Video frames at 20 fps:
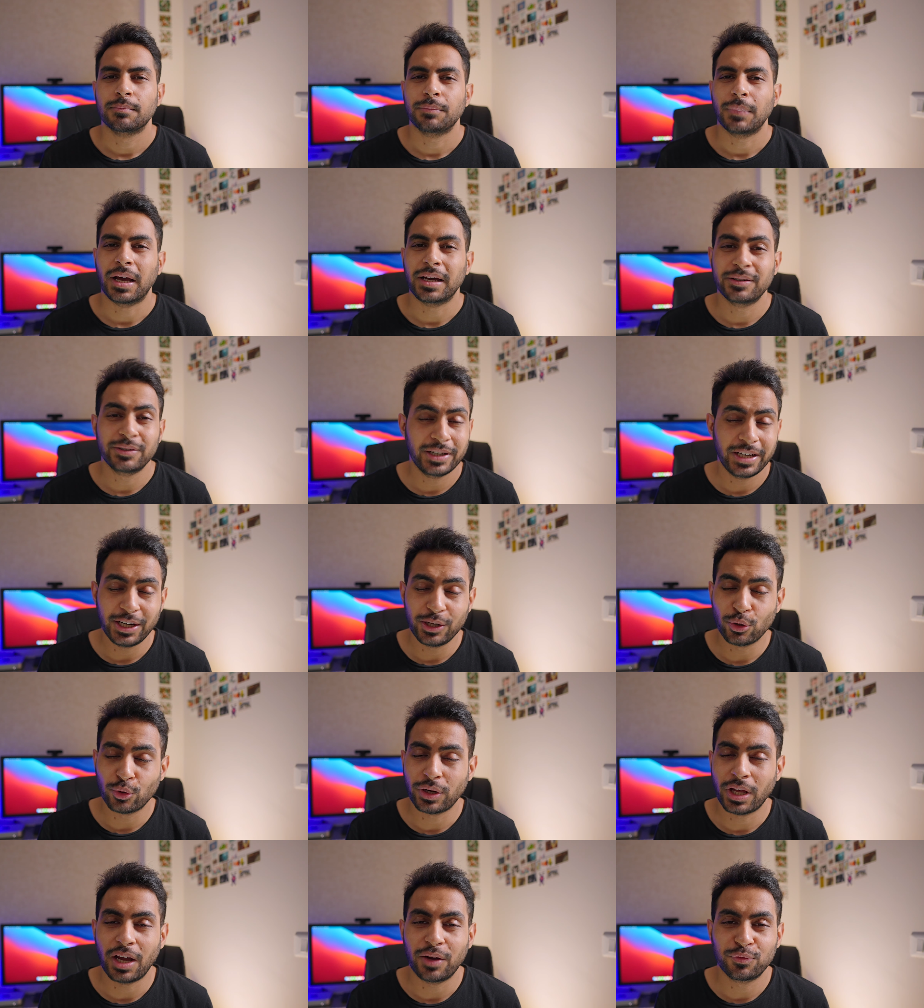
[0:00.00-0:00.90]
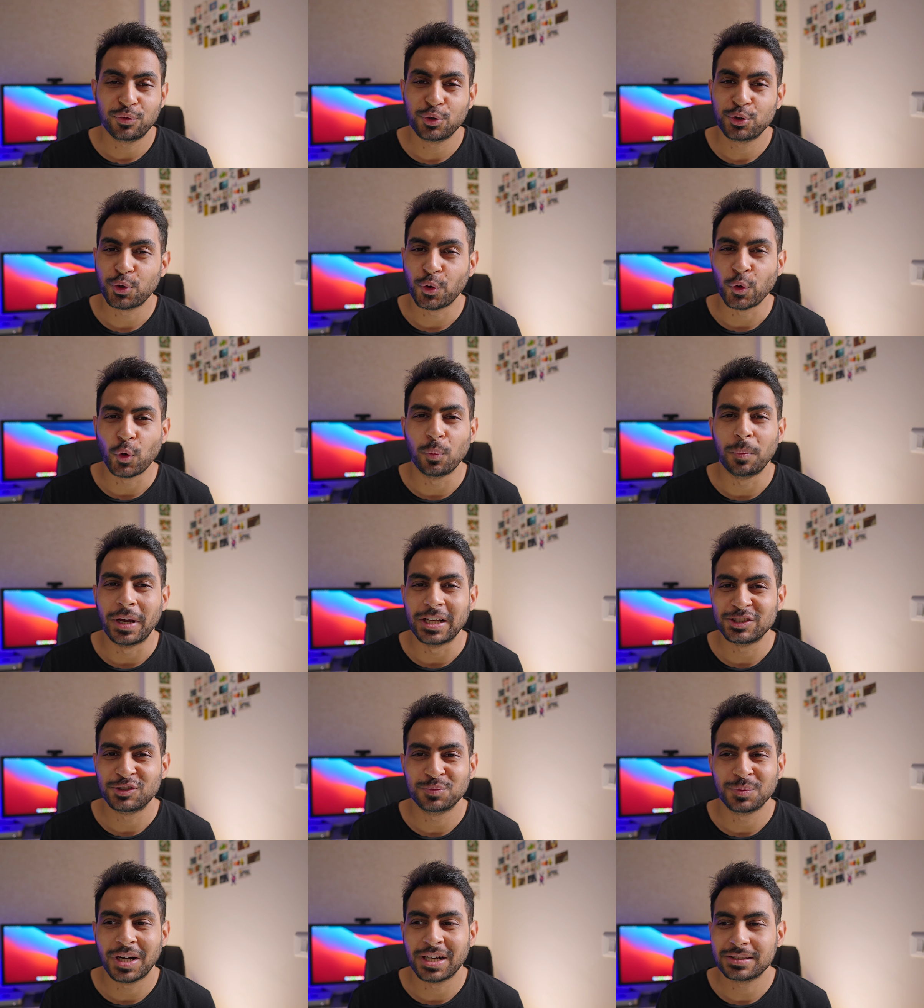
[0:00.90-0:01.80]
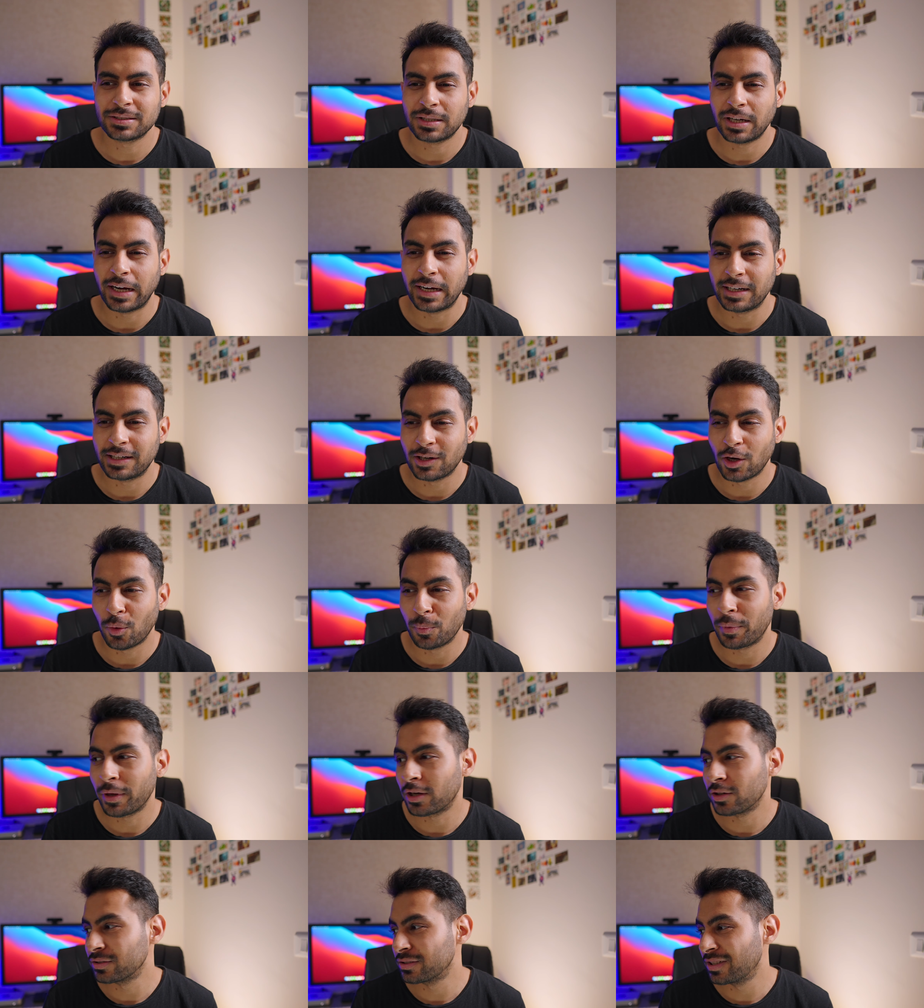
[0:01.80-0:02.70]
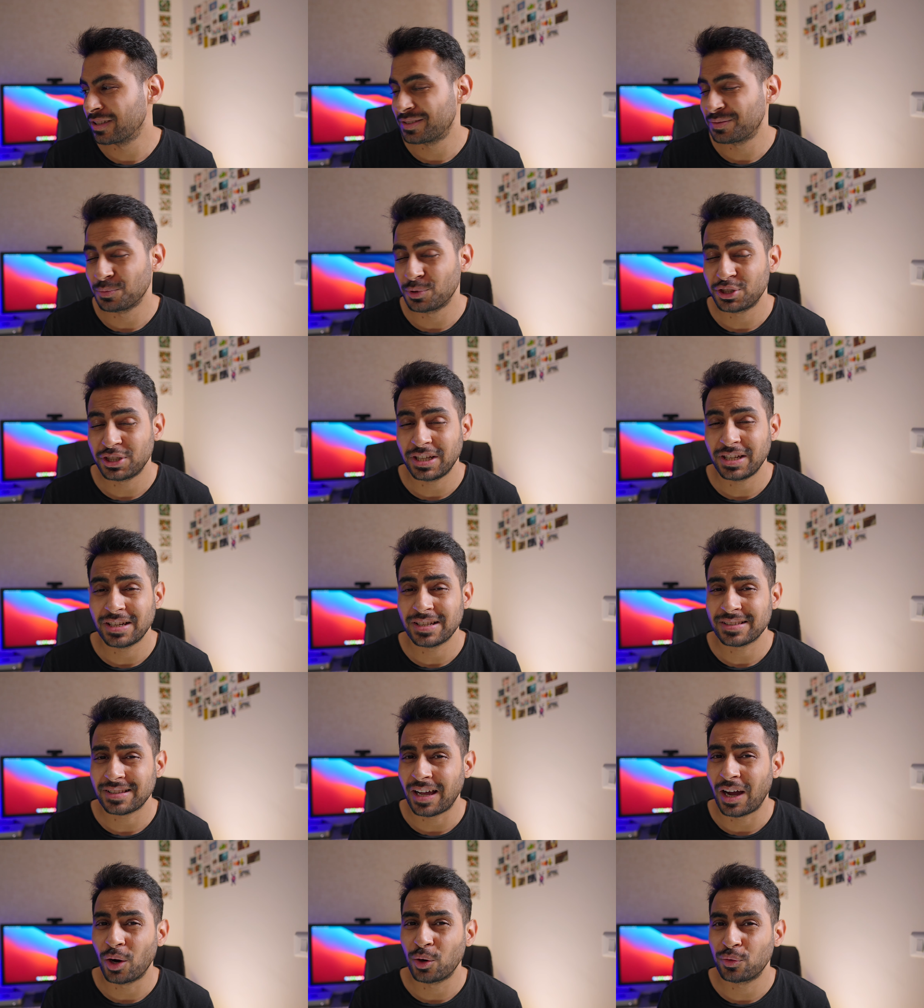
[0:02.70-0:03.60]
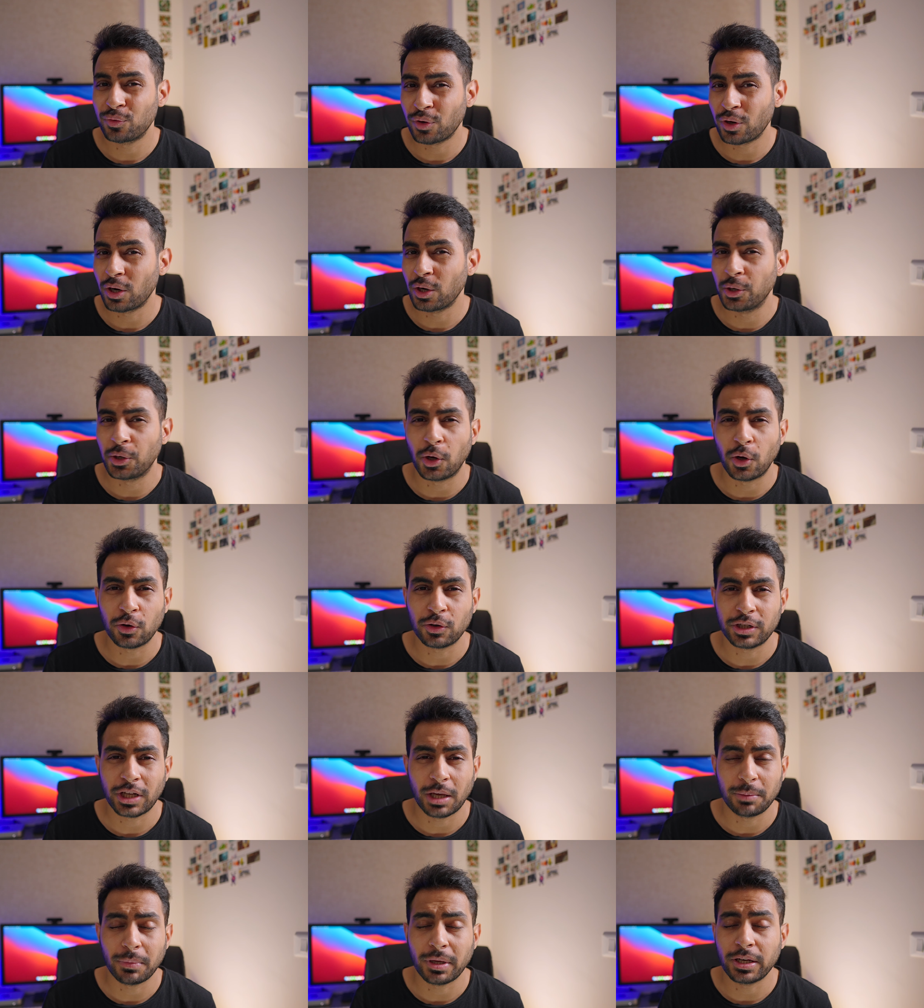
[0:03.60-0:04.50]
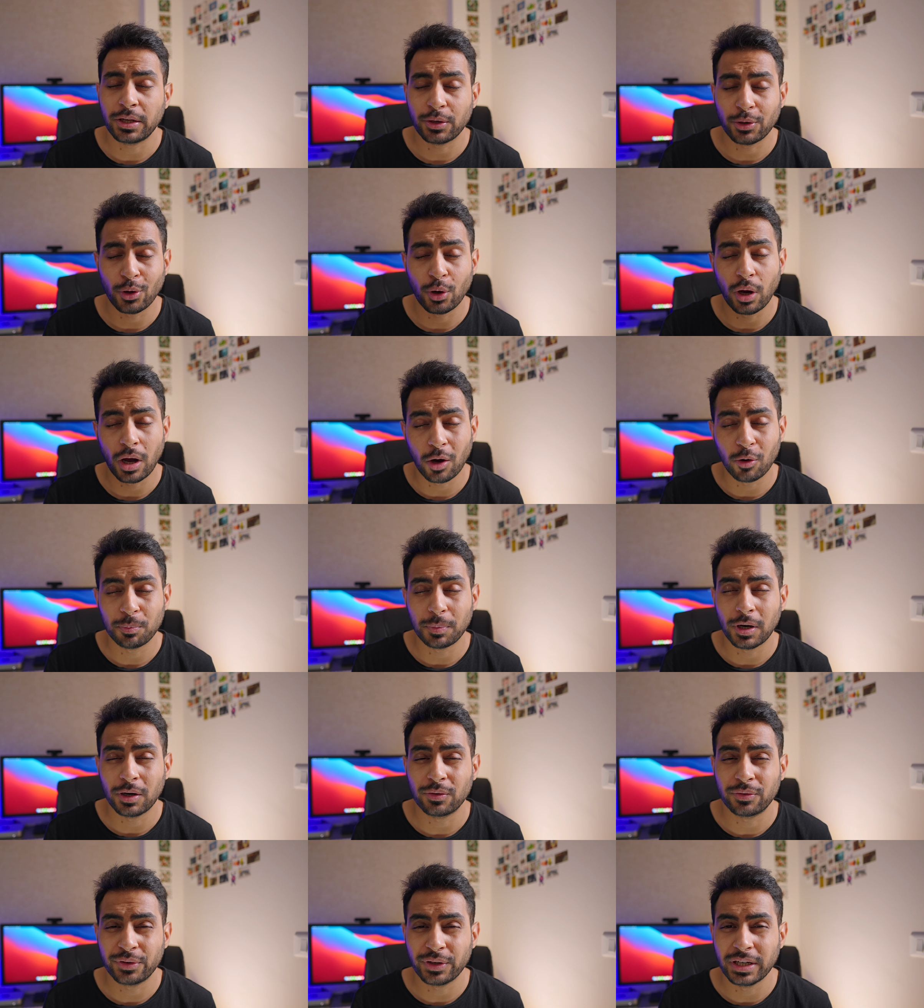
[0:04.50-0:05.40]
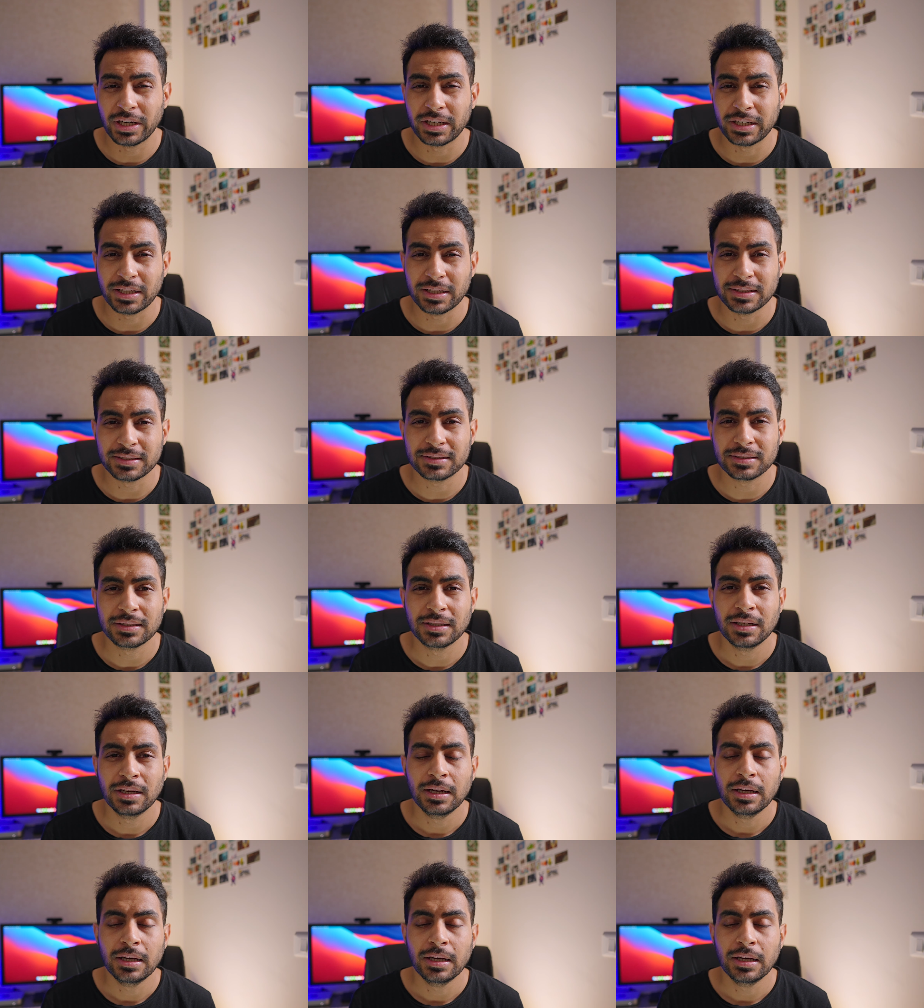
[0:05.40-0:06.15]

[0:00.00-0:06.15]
I really don't have to show you benchmarks right now because this machine is out for a long time and you know how powerful it is